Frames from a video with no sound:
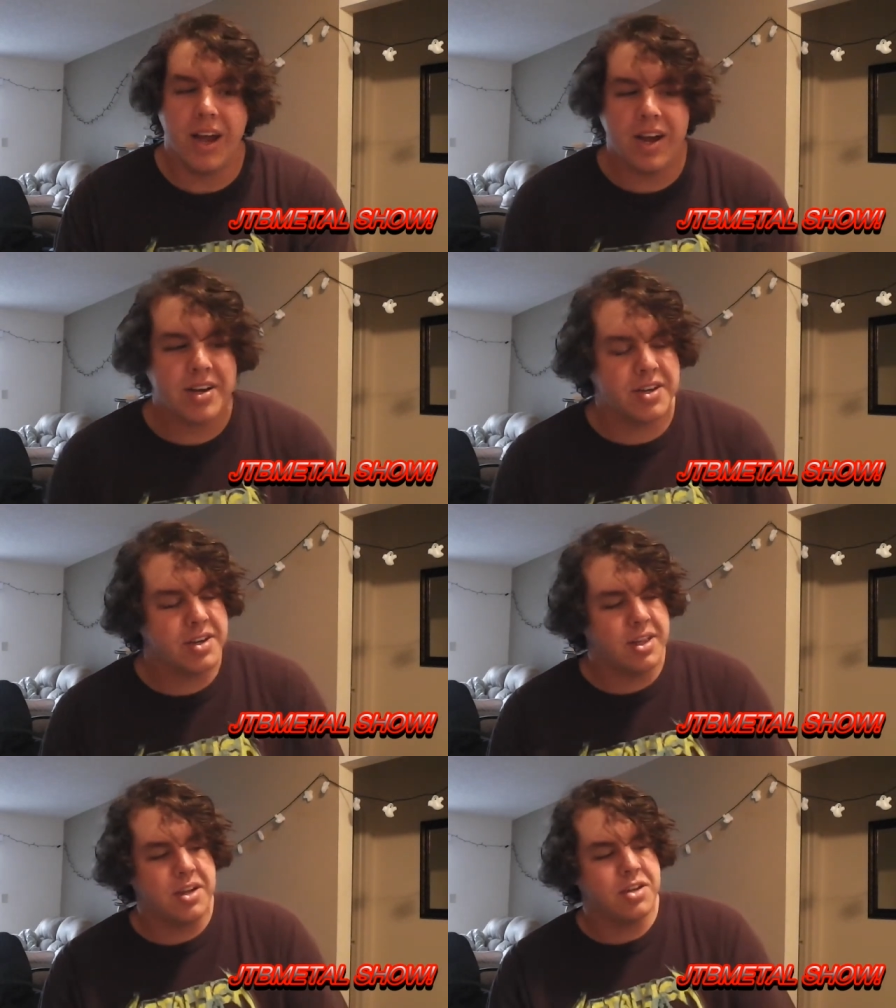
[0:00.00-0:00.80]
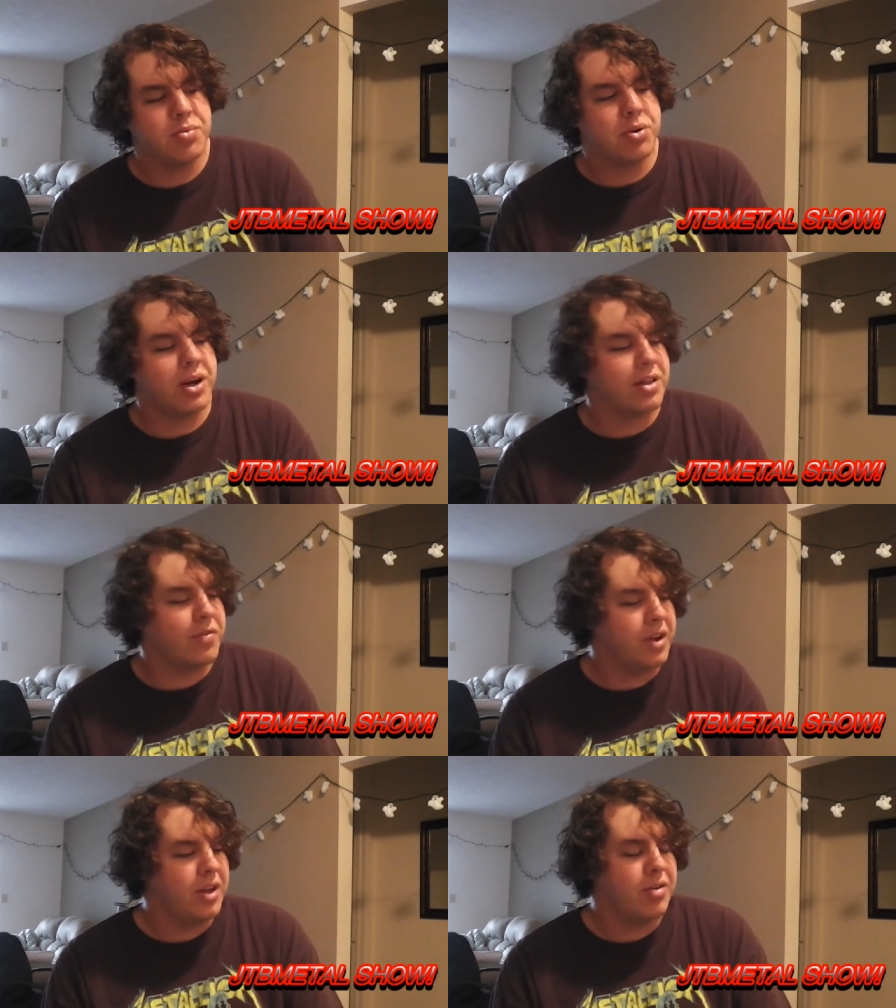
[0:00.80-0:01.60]
actually, they just put out the
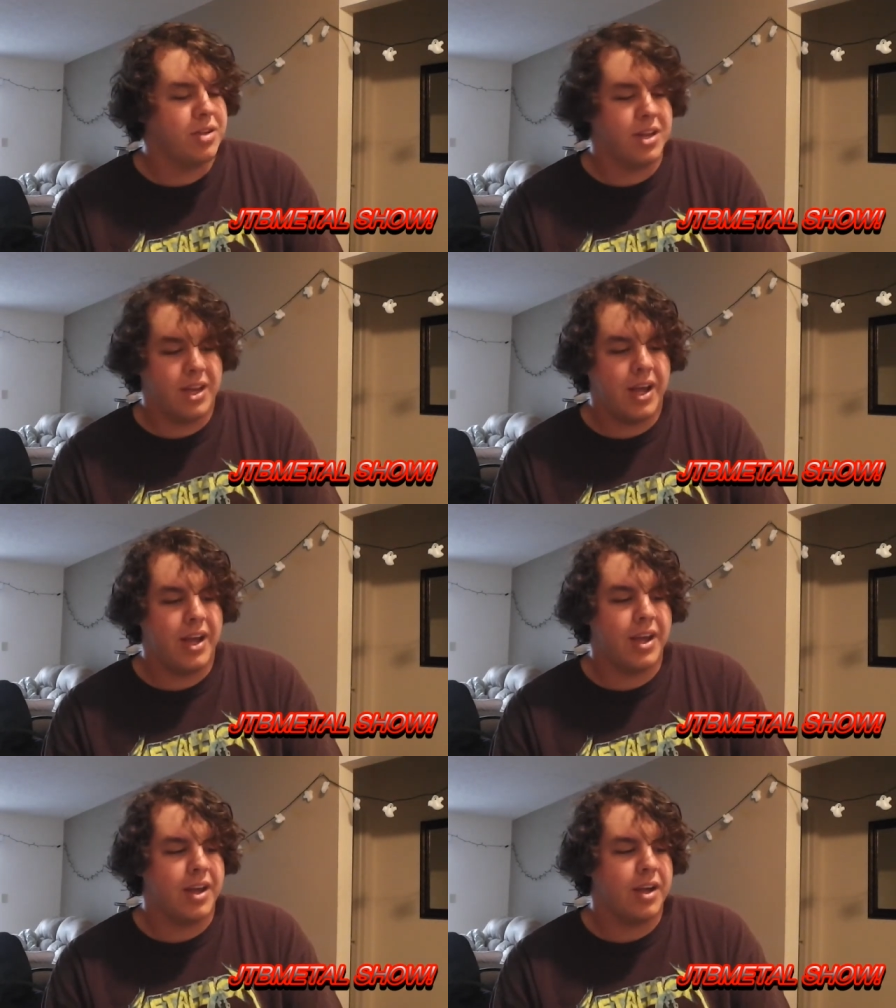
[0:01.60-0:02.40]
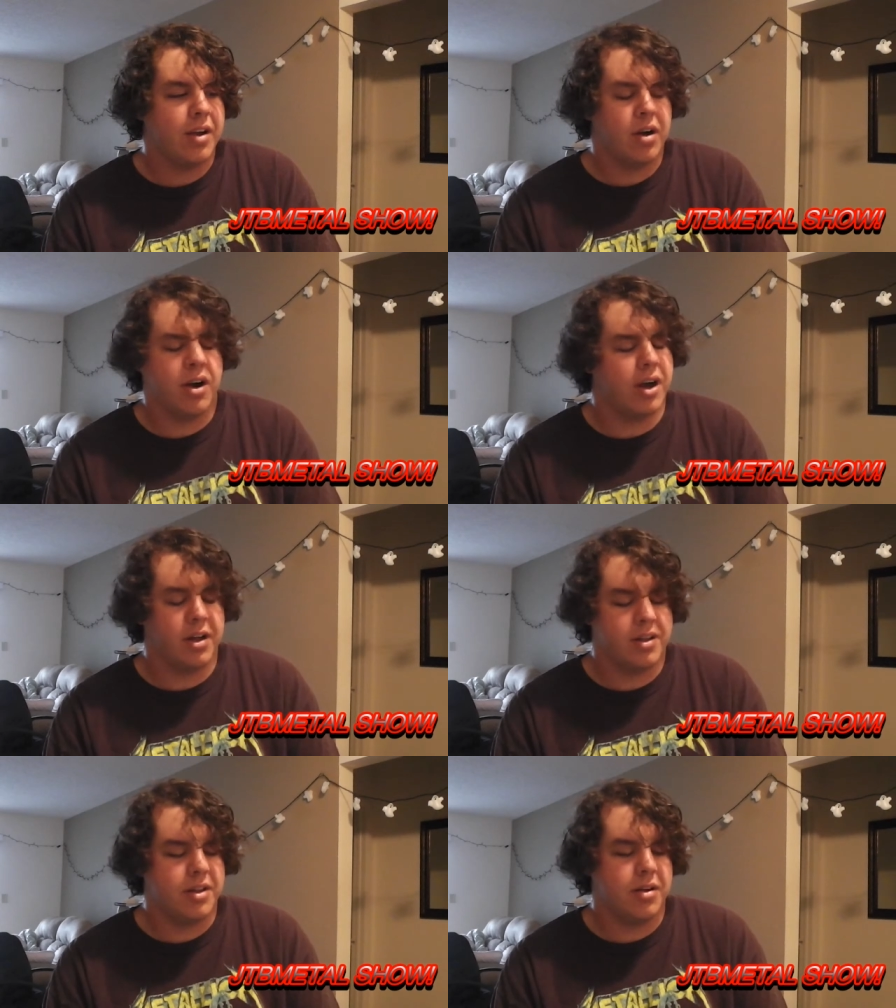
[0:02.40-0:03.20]
video today. Or, uh,
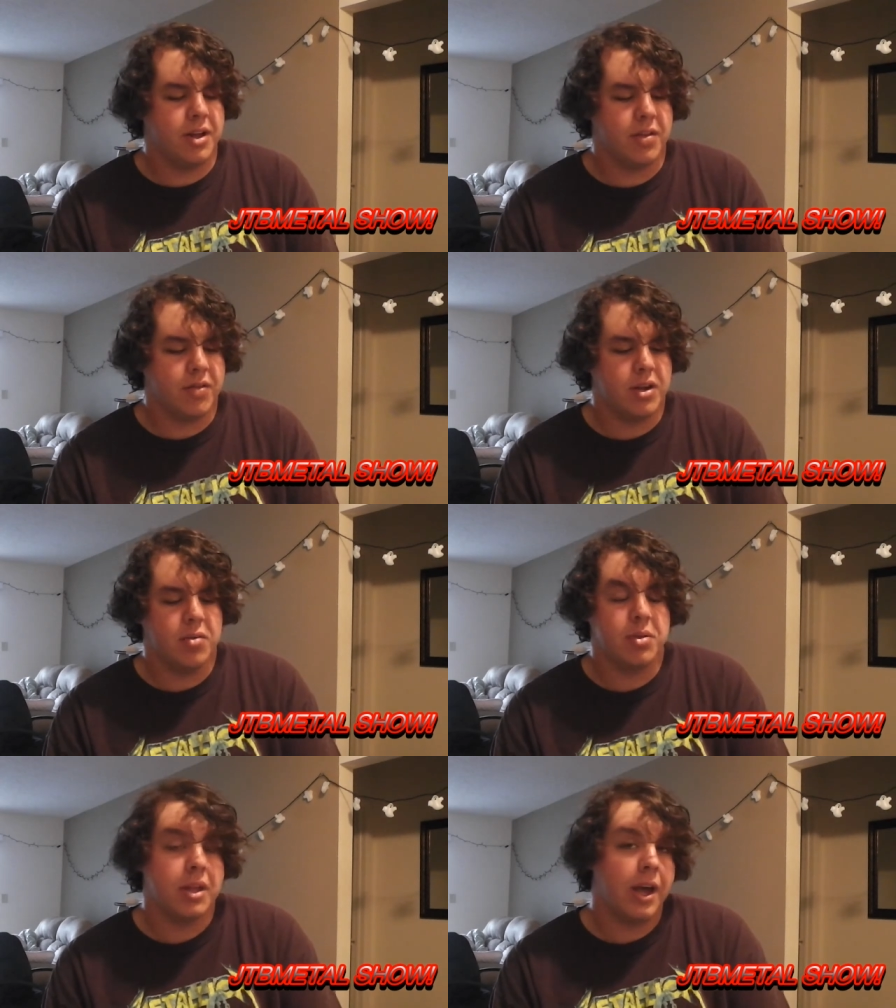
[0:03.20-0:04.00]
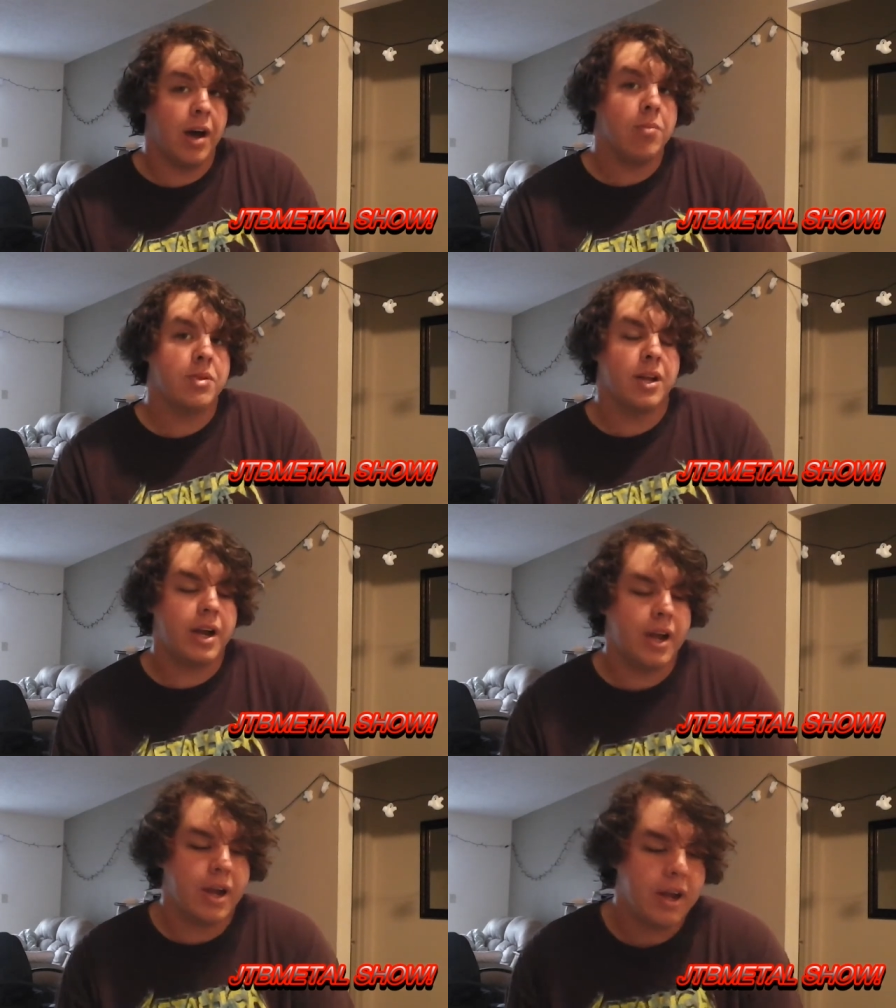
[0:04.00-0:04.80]
no, not the video, but the album
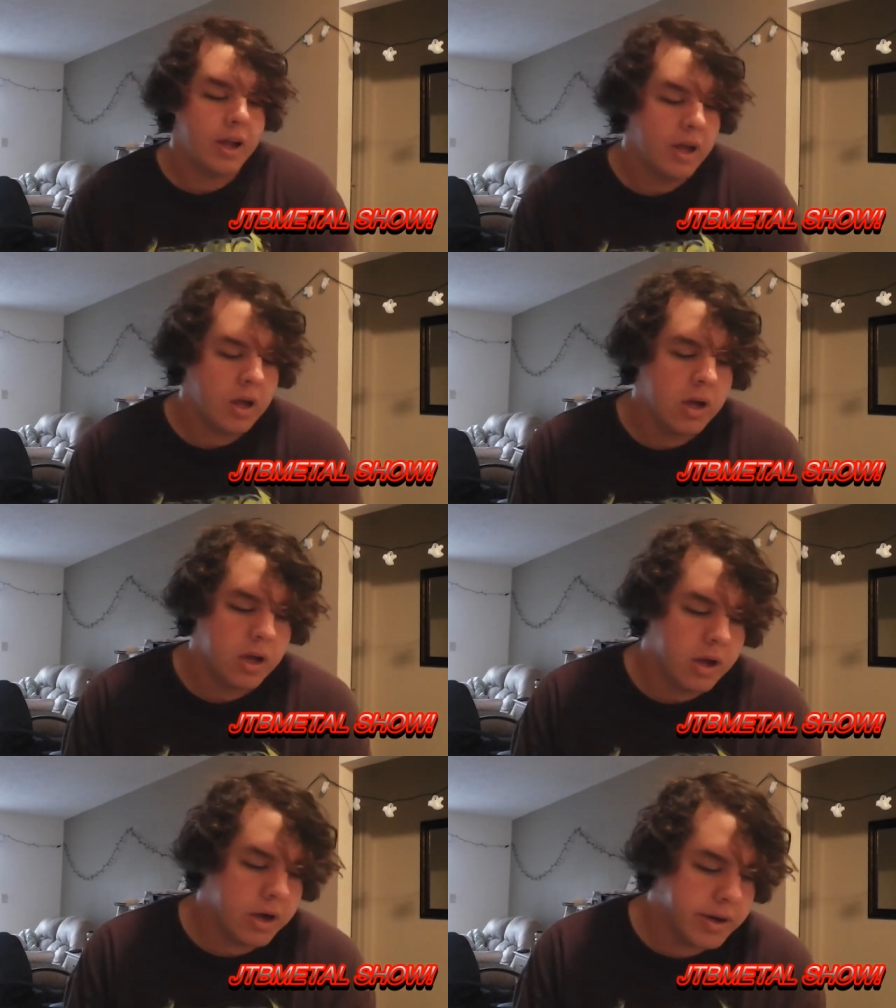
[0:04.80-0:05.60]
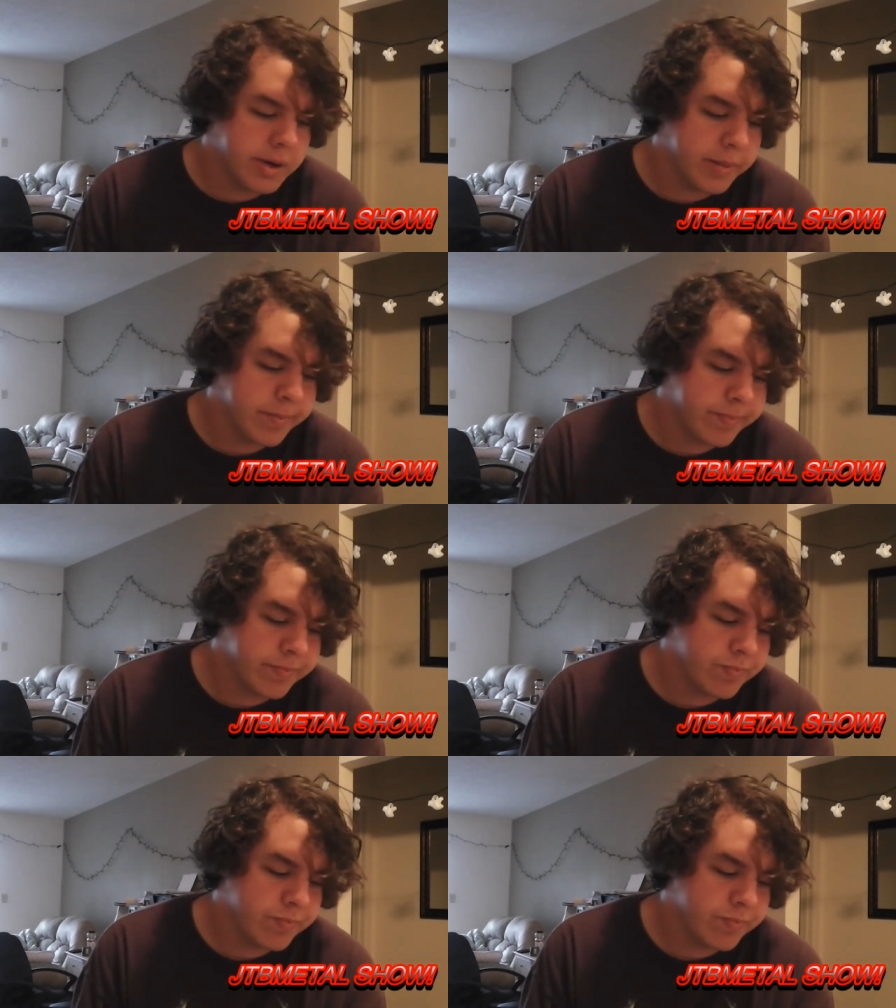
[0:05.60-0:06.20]
today. Um,